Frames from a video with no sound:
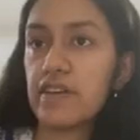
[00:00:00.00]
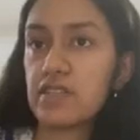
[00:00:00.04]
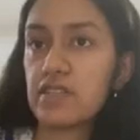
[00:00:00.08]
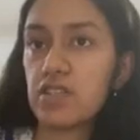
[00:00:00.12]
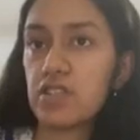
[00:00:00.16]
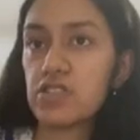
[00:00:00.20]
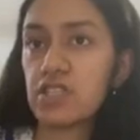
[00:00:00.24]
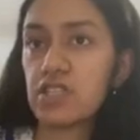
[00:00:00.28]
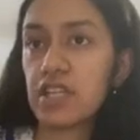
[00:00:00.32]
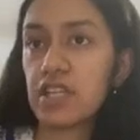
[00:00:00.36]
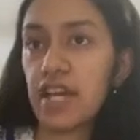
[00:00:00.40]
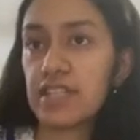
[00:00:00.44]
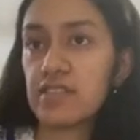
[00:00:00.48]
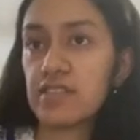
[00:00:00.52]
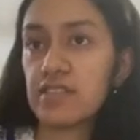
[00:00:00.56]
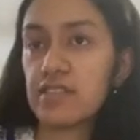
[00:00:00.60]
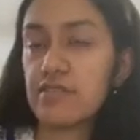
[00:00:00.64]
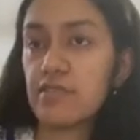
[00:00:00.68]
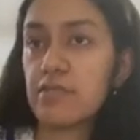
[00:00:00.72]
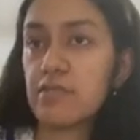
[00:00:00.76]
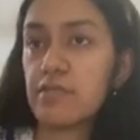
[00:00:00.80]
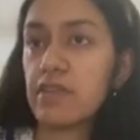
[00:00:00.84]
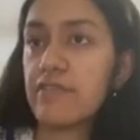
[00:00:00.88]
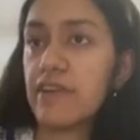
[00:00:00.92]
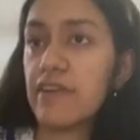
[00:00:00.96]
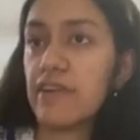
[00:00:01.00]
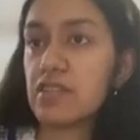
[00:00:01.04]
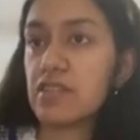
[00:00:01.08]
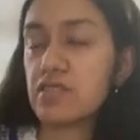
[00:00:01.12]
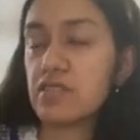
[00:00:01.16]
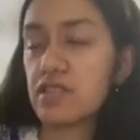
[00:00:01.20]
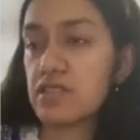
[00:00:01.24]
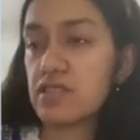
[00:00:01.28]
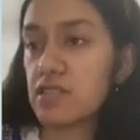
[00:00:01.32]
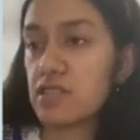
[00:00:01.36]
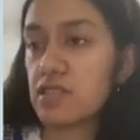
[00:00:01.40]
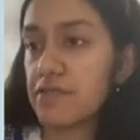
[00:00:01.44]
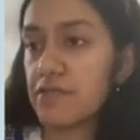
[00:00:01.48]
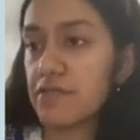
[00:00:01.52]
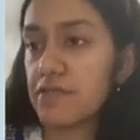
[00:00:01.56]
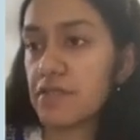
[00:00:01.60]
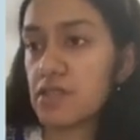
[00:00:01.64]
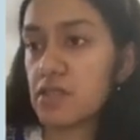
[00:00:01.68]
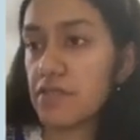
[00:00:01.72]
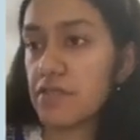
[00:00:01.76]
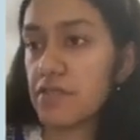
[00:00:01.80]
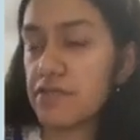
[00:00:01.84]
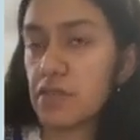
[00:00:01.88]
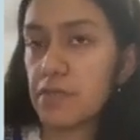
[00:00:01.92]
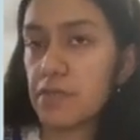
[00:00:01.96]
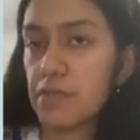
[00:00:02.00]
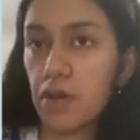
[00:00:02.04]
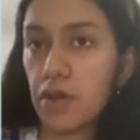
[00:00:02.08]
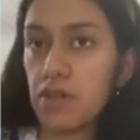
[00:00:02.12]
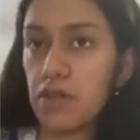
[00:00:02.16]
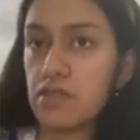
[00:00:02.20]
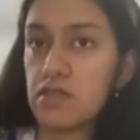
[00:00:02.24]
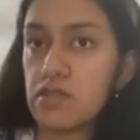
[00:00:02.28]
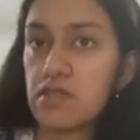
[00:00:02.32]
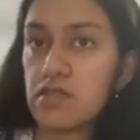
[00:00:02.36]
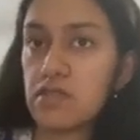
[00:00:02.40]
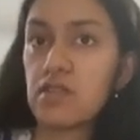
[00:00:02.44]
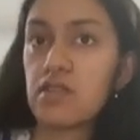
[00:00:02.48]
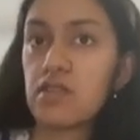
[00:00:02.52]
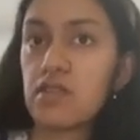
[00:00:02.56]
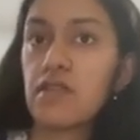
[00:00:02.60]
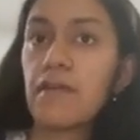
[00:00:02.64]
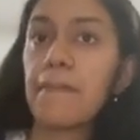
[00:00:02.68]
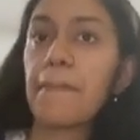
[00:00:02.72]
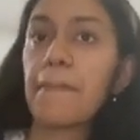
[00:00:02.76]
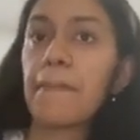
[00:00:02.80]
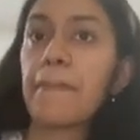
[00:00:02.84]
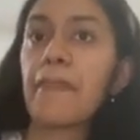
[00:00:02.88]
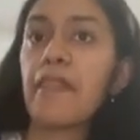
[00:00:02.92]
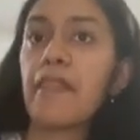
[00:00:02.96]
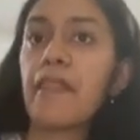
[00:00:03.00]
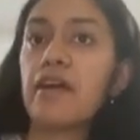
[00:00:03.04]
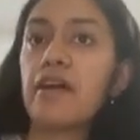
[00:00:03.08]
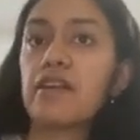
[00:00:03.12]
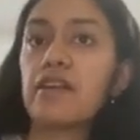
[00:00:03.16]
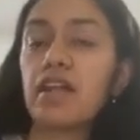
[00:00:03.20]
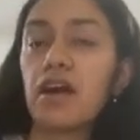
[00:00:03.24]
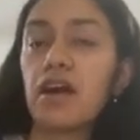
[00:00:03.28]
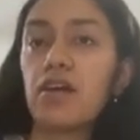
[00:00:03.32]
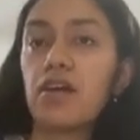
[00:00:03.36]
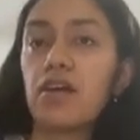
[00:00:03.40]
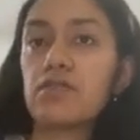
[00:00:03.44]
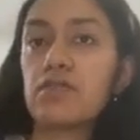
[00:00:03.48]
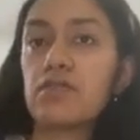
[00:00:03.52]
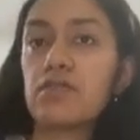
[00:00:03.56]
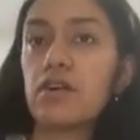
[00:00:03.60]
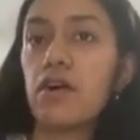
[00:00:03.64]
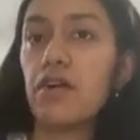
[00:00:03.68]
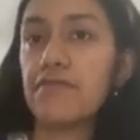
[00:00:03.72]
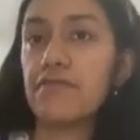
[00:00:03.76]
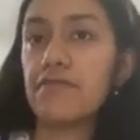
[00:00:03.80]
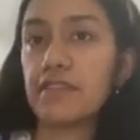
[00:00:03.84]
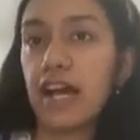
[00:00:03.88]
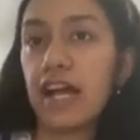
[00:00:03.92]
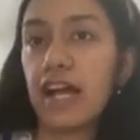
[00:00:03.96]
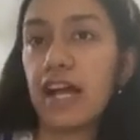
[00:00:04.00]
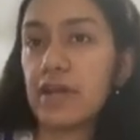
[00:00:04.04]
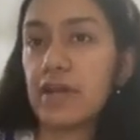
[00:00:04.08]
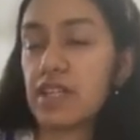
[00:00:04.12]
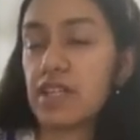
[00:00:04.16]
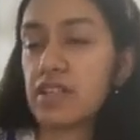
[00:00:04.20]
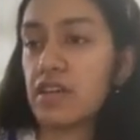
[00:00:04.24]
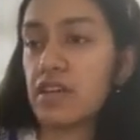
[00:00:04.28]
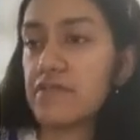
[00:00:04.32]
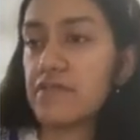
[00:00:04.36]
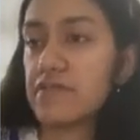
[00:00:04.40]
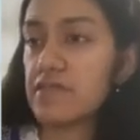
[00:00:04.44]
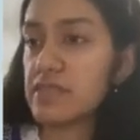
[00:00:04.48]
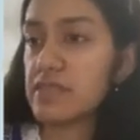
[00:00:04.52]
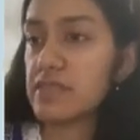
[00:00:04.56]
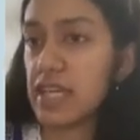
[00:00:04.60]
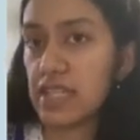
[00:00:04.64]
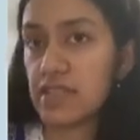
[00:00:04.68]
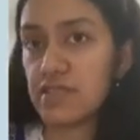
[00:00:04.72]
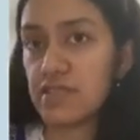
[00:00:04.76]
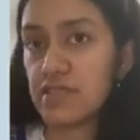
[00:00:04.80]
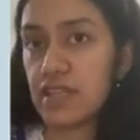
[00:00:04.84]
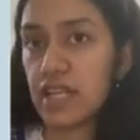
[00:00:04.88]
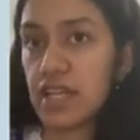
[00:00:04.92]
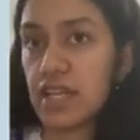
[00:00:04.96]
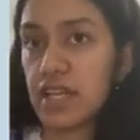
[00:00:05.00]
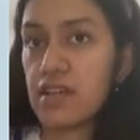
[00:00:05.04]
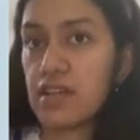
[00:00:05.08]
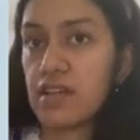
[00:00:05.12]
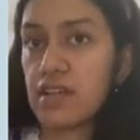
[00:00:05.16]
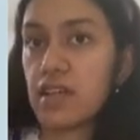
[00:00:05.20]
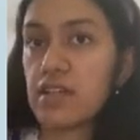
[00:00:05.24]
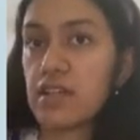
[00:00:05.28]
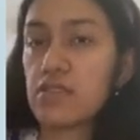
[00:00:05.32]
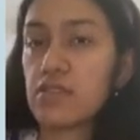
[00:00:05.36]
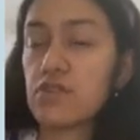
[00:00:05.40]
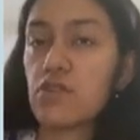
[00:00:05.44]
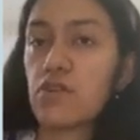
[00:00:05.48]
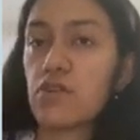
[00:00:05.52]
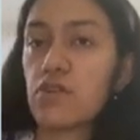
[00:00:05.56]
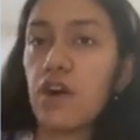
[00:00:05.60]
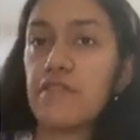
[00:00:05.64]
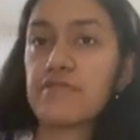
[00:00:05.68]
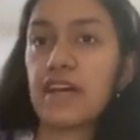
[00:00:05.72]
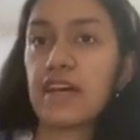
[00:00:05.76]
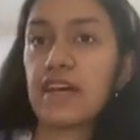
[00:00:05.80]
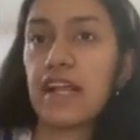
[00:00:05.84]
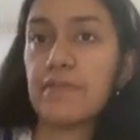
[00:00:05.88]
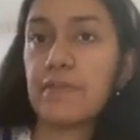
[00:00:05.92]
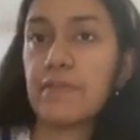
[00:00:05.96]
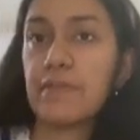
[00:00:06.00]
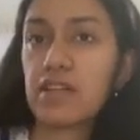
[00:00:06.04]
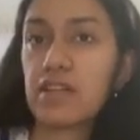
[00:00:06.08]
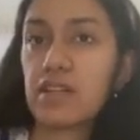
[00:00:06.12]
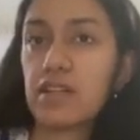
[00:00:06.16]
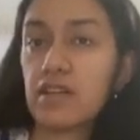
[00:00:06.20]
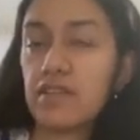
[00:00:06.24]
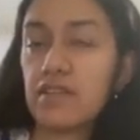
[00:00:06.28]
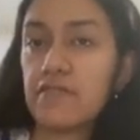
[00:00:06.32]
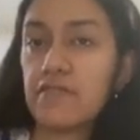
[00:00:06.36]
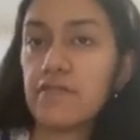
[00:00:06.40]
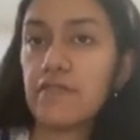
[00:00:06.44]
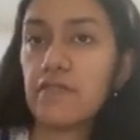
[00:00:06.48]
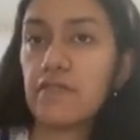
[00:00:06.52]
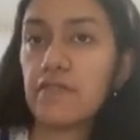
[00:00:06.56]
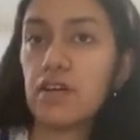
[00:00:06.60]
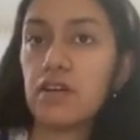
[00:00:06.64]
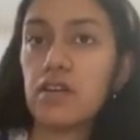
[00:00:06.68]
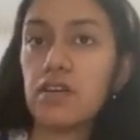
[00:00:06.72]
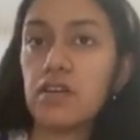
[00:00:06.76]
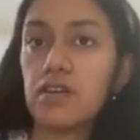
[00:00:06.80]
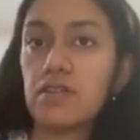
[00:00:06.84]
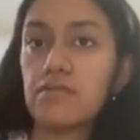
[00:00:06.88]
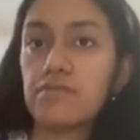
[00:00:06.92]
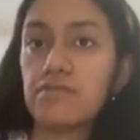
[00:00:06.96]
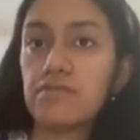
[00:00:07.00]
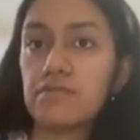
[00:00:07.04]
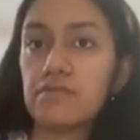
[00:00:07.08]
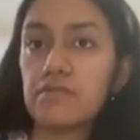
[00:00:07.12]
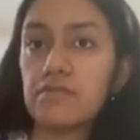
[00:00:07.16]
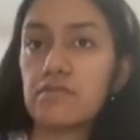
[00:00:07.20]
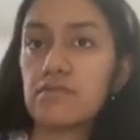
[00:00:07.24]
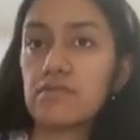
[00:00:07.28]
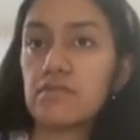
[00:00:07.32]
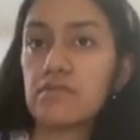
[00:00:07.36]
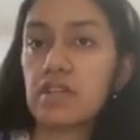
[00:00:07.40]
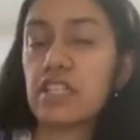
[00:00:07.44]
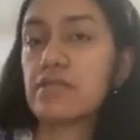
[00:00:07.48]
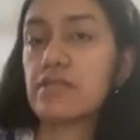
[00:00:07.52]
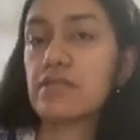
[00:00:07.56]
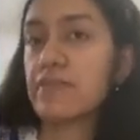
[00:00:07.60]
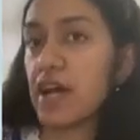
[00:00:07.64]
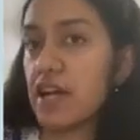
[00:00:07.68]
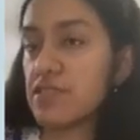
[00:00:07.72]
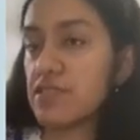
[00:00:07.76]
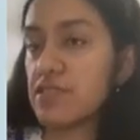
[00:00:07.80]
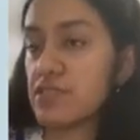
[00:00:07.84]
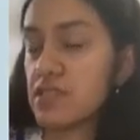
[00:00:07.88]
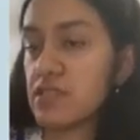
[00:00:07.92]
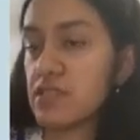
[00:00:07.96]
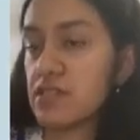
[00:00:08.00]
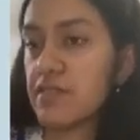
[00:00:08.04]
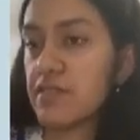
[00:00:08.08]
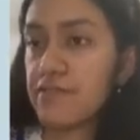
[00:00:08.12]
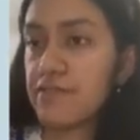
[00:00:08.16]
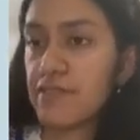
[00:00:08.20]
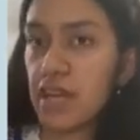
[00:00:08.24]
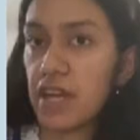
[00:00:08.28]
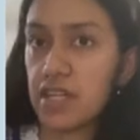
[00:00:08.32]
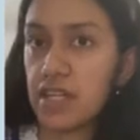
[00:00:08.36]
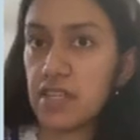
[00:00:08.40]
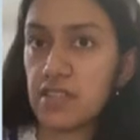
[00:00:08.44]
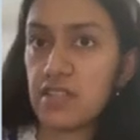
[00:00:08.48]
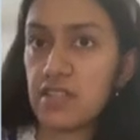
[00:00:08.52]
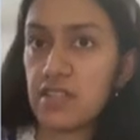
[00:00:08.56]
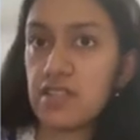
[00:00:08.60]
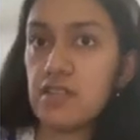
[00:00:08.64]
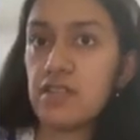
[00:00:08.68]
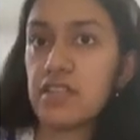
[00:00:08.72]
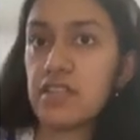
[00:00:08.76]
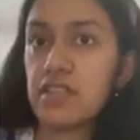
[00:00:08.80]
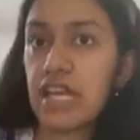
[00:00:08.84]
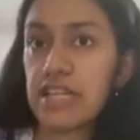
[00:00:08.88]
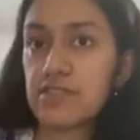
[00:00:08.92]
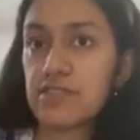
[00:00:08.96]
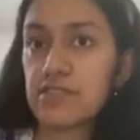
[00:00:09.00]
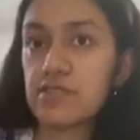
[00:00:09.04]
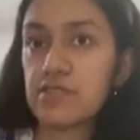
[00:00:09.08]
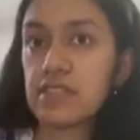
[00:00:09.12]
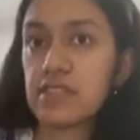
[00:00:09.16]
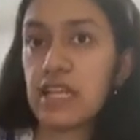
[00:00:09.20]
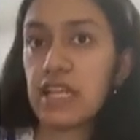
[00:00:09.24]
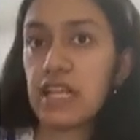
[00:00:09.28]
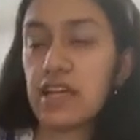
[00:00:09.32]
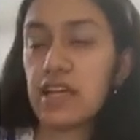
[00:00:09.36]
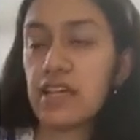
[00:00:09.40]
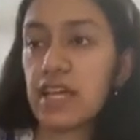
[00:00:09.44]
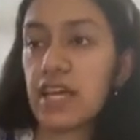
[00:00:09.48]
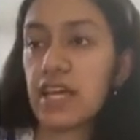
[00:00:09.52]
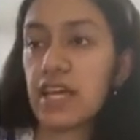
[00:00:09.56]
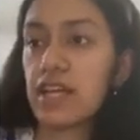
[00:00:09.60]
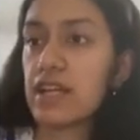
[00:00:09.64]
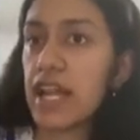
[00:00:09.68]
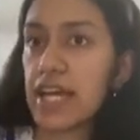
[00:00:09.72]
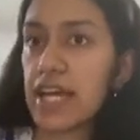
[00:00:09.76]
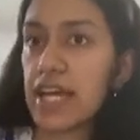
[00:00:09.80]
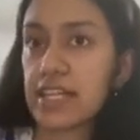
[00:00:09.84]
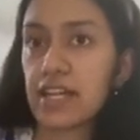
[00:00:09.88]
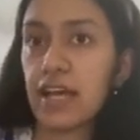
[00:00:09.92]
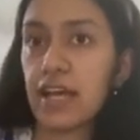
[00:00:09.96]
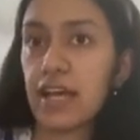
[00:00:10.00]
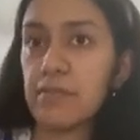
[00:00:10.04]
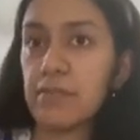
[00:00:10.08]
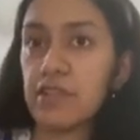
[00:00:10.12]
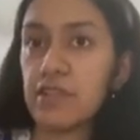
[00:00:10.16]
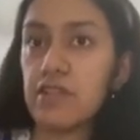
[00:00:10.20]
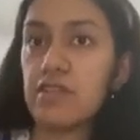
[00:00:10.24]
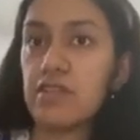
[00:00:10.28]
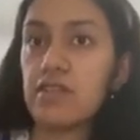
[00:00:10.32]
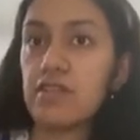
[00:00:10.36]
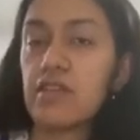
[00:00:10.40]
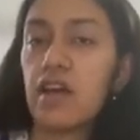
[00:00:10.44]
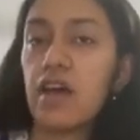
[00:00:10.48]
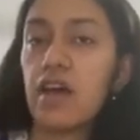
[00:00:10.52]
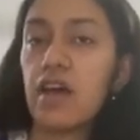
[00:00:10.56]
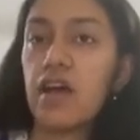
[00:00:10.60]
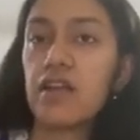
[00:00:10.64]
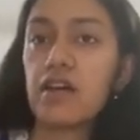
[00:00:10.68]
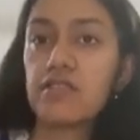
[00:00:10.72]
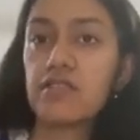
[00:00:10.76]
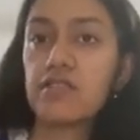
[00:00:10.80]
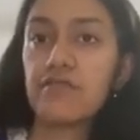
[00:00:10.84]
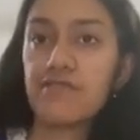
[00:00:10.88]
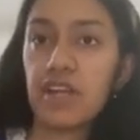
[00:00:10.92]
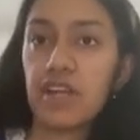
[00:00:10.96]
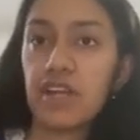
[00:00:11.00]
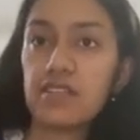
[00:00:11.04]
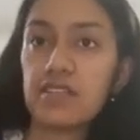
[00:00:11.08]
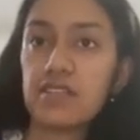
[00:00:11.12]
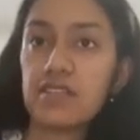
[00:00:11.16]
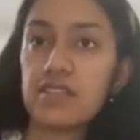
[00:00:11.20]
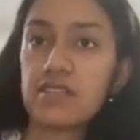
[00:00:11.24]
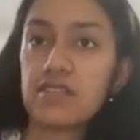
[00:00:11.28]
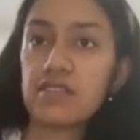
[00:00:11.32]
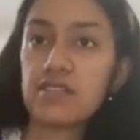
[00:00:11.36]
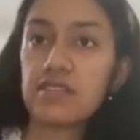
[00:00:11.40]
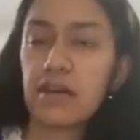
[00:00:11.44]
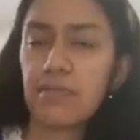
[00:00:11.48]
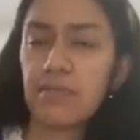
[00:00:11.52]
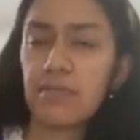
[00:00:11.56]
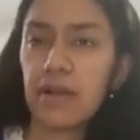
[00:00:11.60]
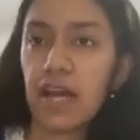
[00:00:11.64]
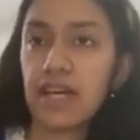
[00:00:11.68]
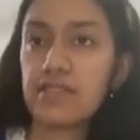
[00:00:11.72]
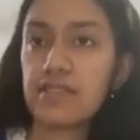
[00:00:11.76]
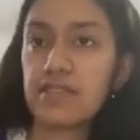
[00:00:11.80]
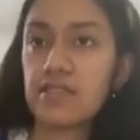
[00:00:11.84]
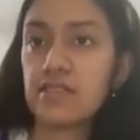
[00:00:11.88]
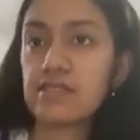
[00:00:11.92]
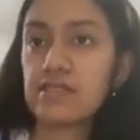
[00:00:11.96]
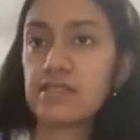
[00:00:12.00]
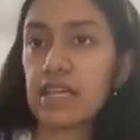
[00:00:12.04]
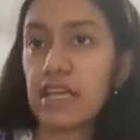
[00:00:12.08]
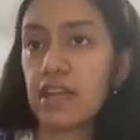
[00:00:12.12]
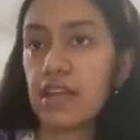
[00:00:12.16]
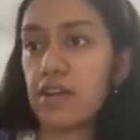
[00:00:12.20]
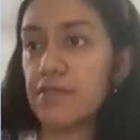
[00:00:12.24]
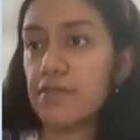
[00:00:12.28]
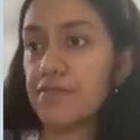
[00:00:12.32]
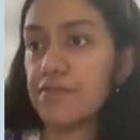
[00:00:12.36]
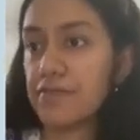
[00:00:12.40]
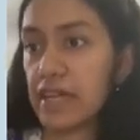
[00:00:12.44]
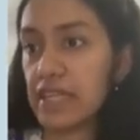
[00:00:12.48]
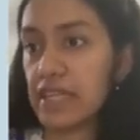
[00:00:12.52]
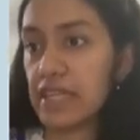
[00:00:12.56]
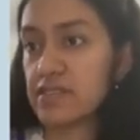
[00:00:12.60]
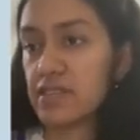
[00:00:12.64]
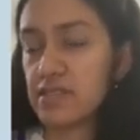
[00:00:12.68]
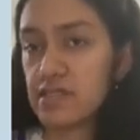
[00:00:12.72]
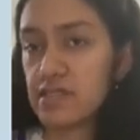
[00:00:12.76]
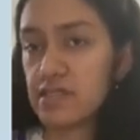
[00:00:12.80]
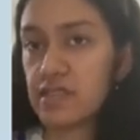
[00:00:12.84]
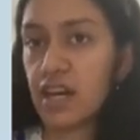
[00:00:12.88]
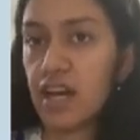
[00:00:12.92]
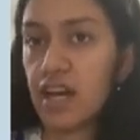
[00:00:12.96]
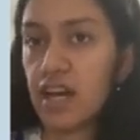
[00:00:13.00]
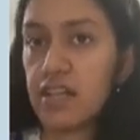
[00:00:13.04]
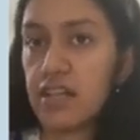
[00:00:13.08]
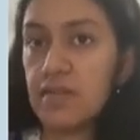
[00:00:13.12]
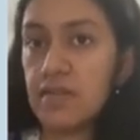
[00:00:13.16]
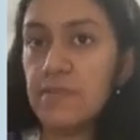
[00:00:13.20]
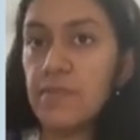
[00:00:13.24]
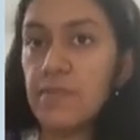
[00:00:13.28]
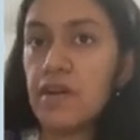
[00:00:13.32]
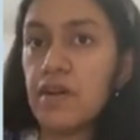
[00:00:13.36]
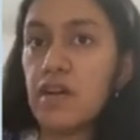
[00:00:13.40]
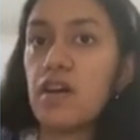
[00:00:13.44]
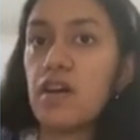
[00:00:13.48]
as such arises from the ventral surface of the pons. Now the ophthalmic nerve is sensory. So ophthalmic nerve is branches of frontal, nasociliary, and lacrimal. Now the frontal supplies the skin of face and skull.